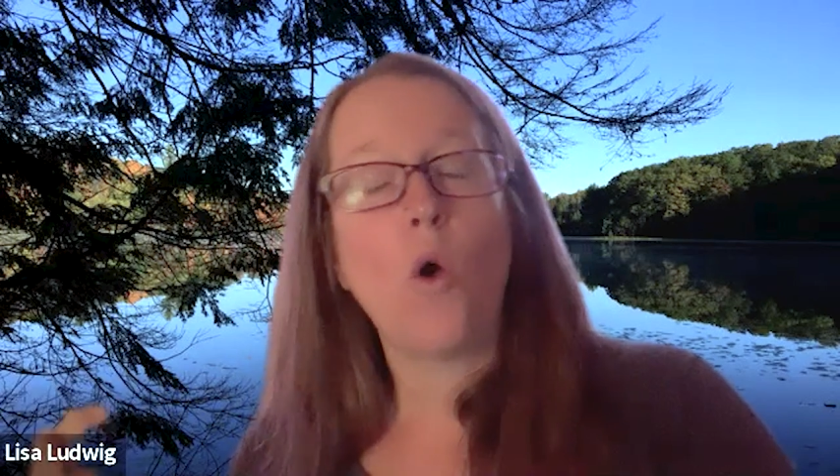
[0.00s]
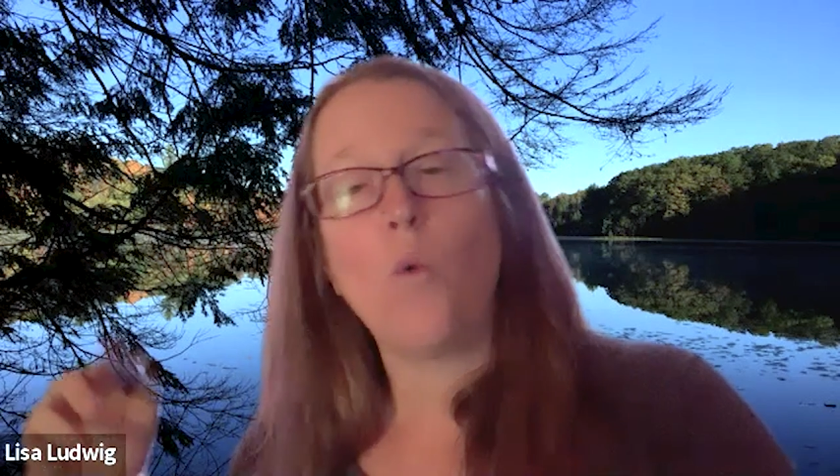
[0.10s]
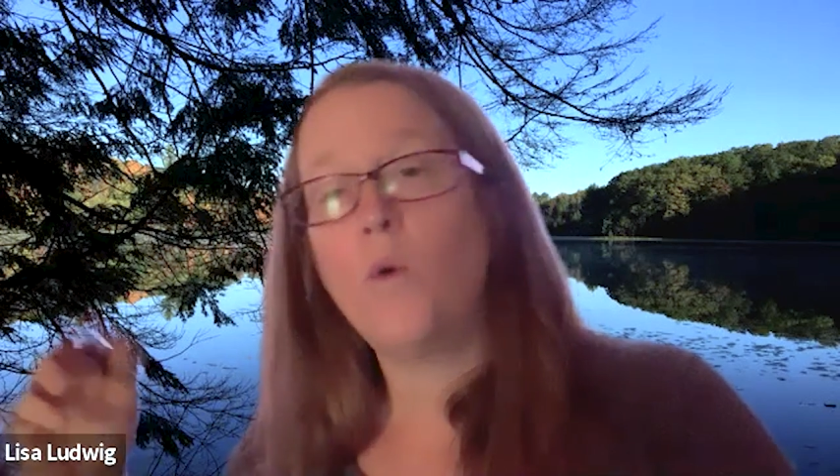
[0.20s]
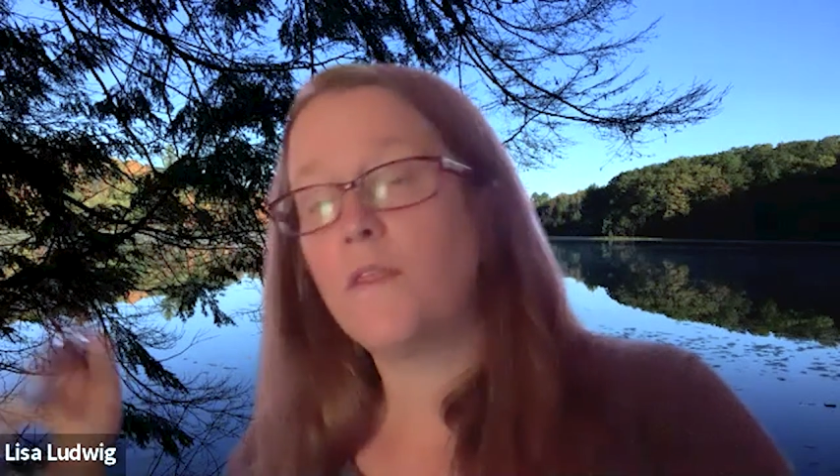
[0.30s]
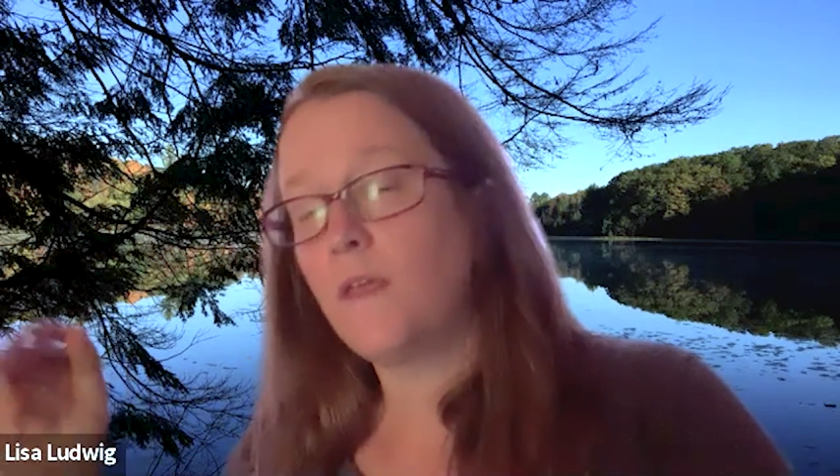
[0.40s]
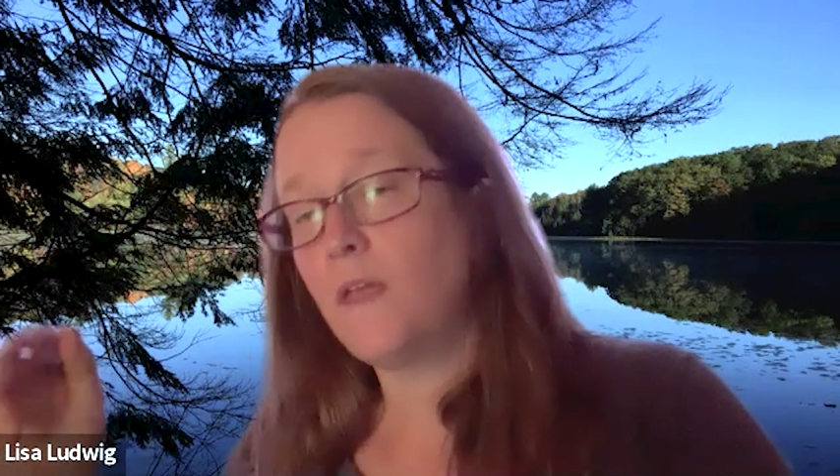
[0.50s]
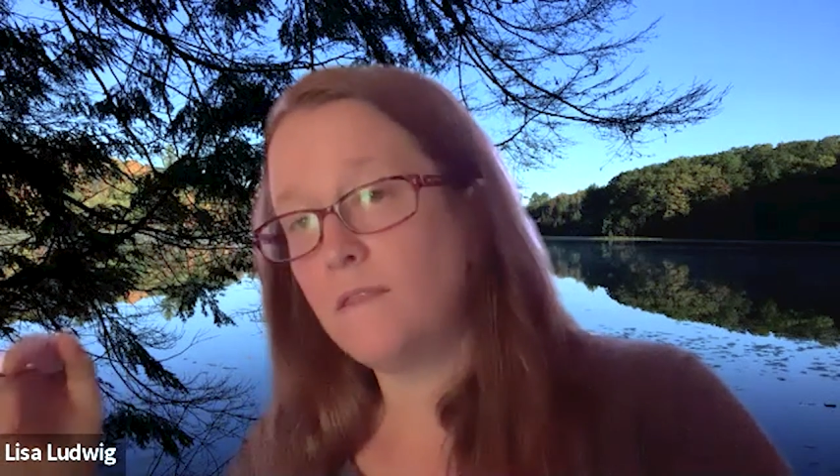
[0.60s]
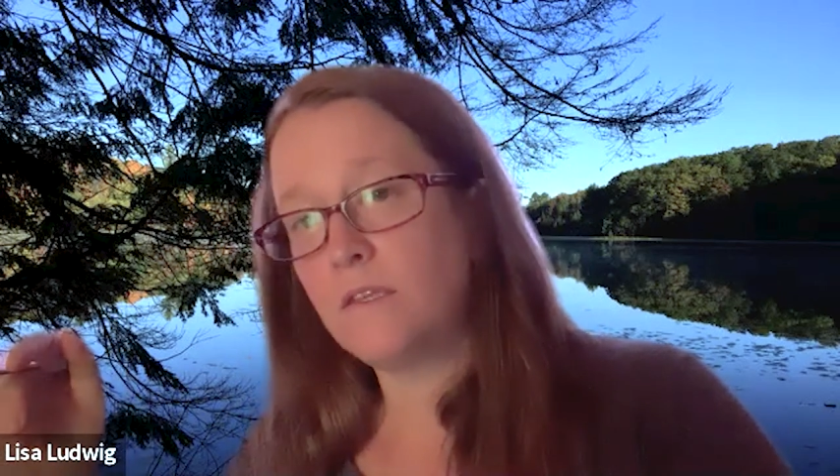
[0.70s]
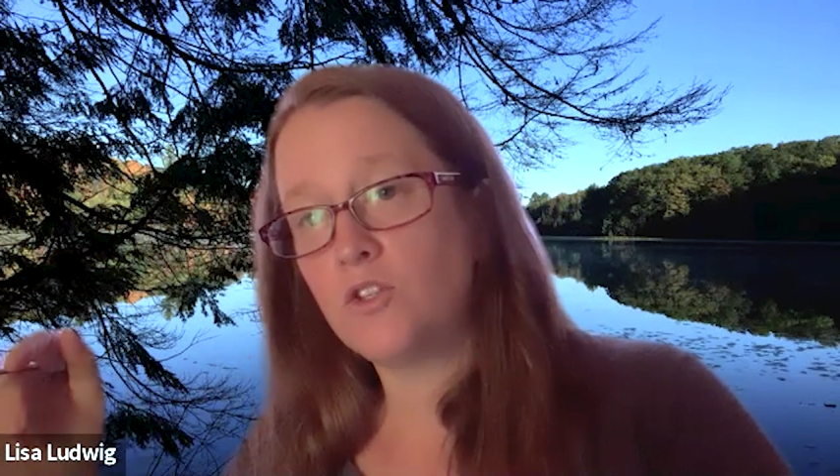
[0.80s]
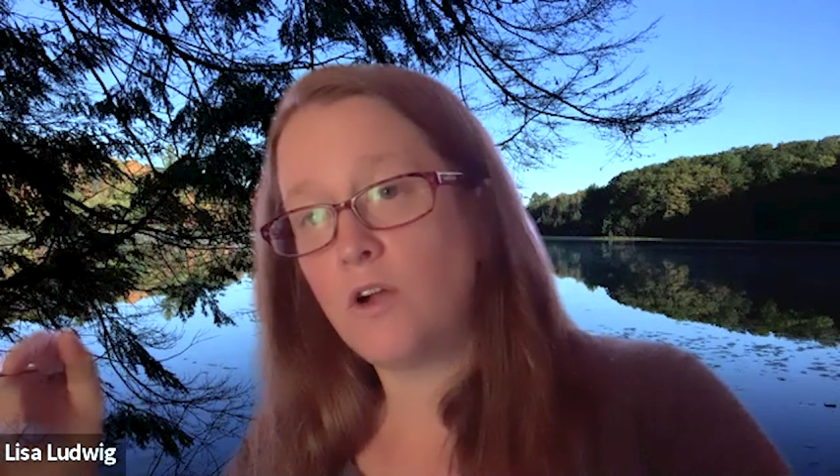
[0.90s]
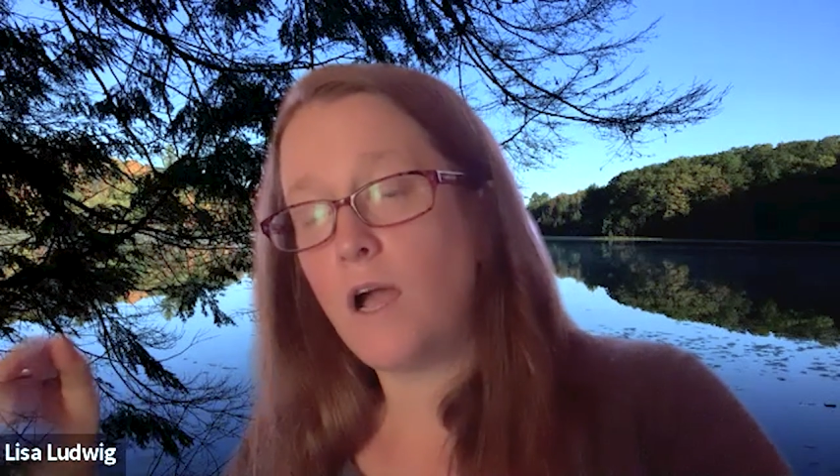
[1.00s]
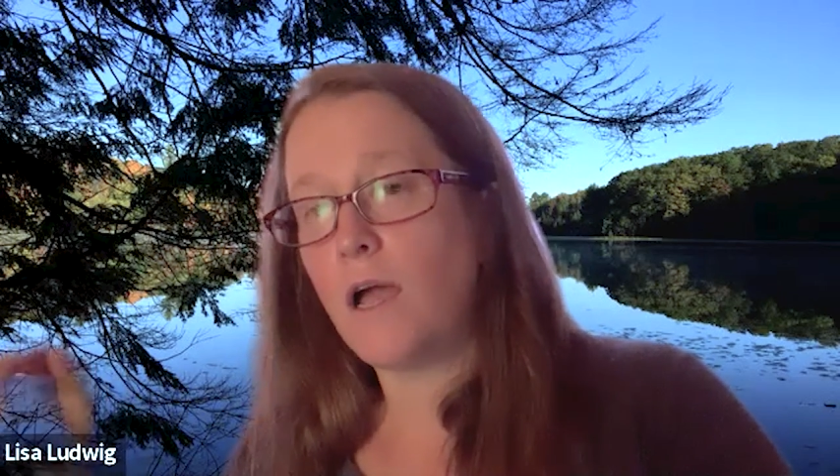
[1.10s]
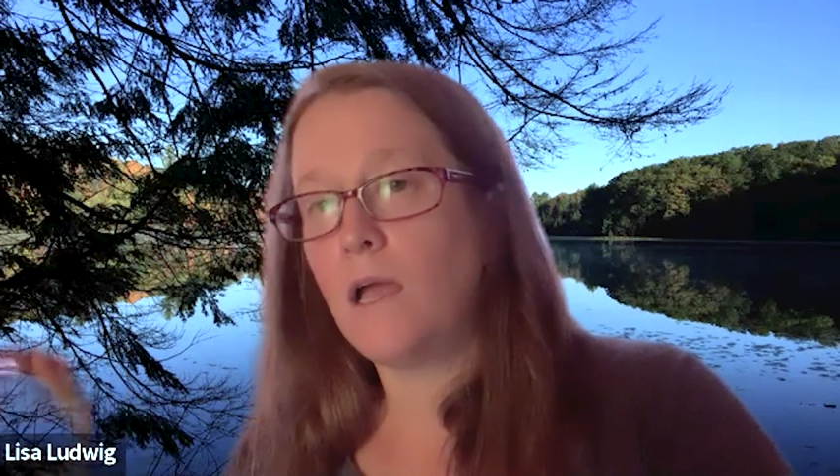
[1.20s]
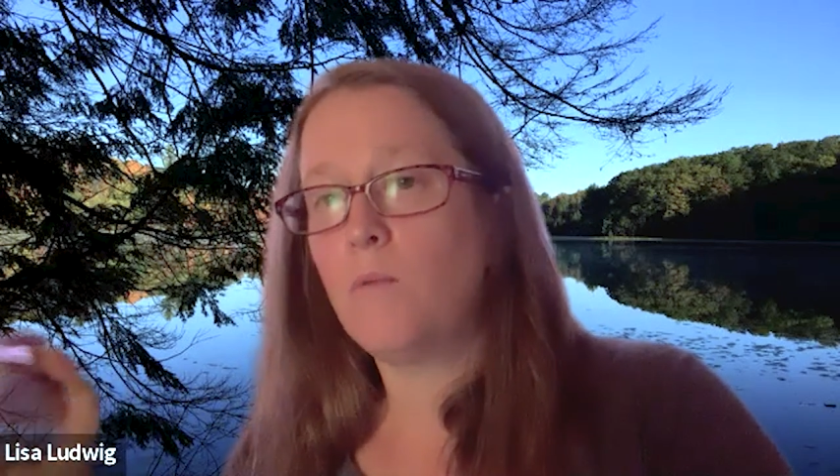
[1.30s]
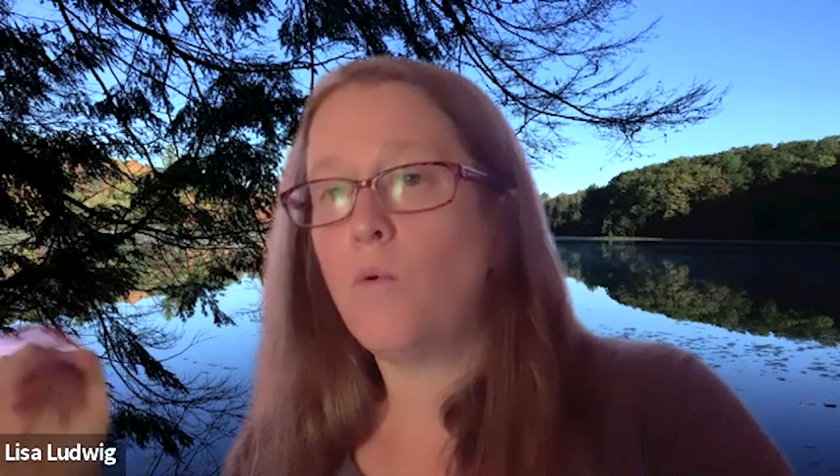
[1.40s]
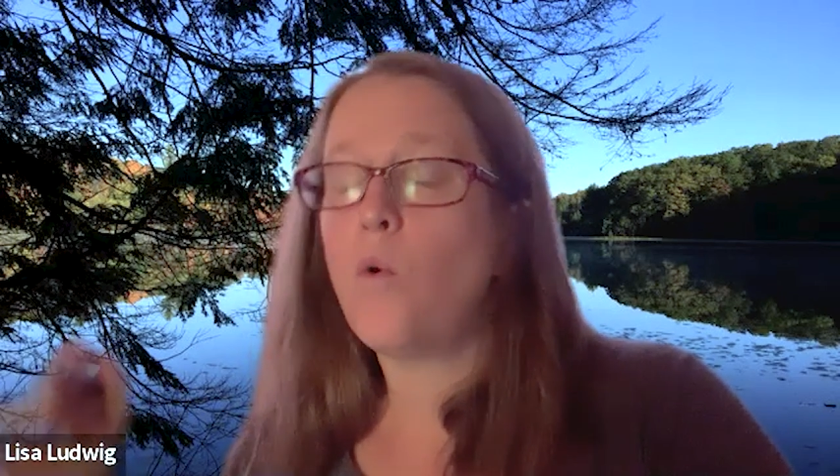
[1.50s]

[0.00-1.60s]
within the tribe